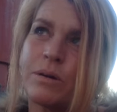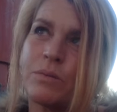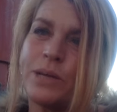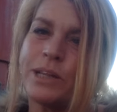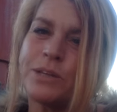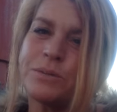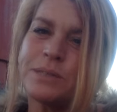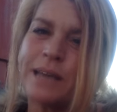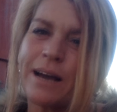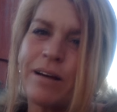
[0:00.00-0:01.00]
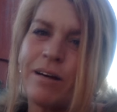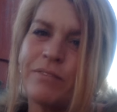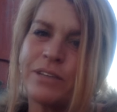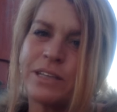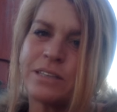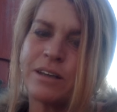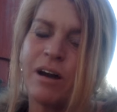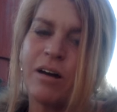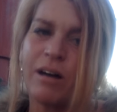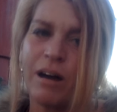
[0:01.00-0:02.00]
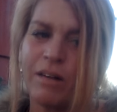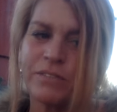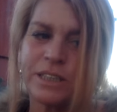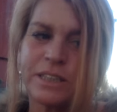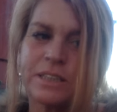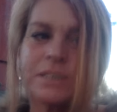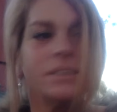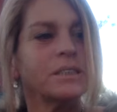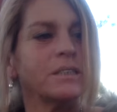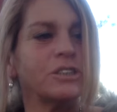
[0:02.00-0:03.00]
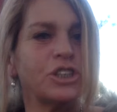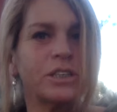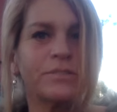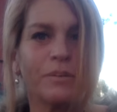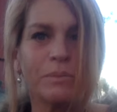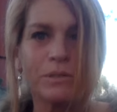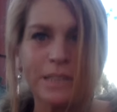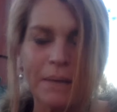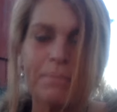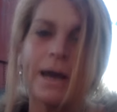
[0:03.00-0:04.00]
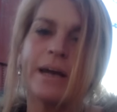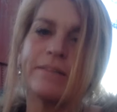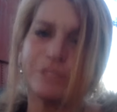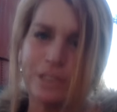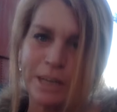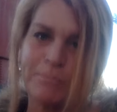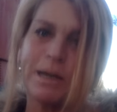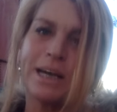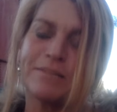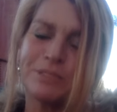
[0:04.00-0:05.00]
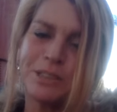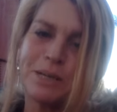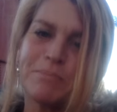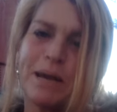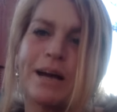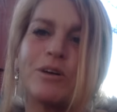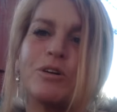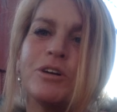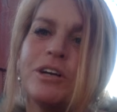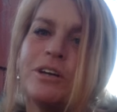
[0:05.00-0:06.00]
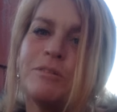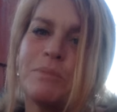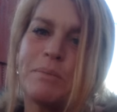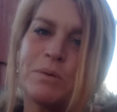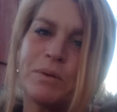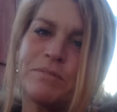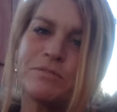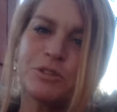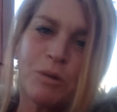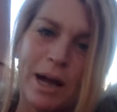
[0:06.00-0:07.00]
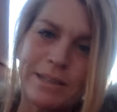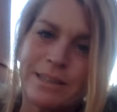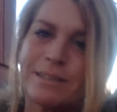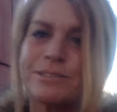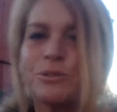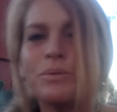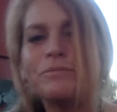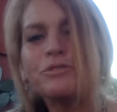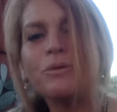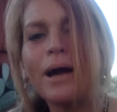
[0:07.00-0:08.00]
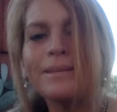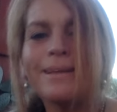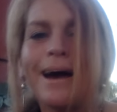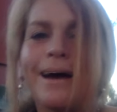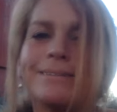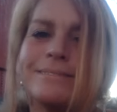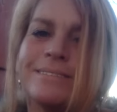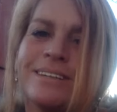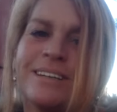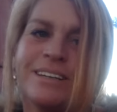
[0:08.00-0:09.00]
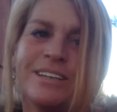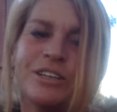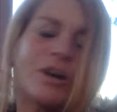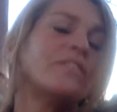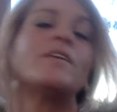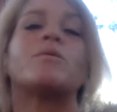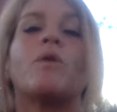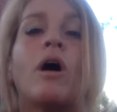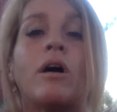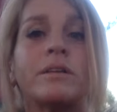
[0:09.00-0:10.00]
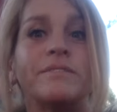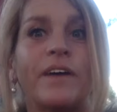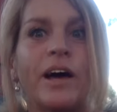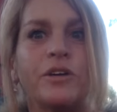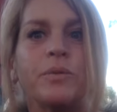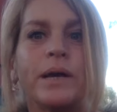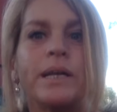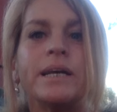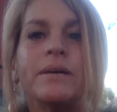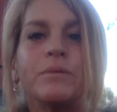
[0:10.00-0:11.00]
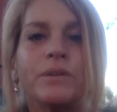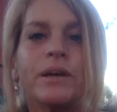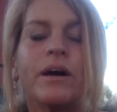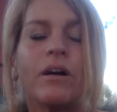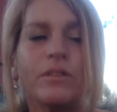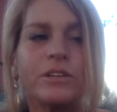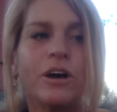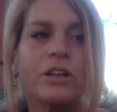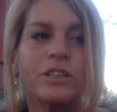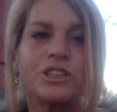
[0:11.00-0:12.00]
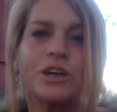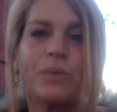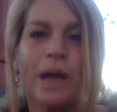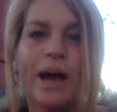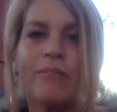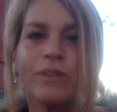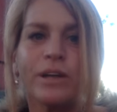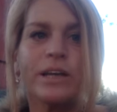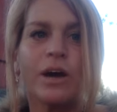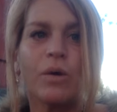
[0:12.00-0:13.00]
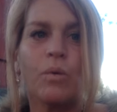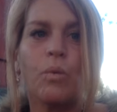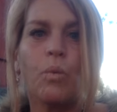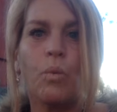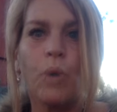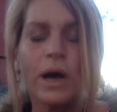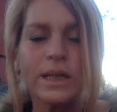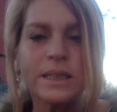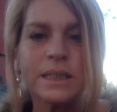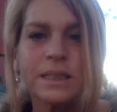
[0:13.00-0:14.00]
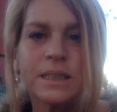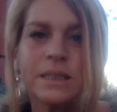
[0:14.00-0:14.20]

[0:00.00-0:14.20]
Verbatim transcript: we lose that confidence often just from setback after setback after setback, or maybe we've tried this or we've tried that. And, you know, I think we're all evaluating with all the knowledge that we have right now what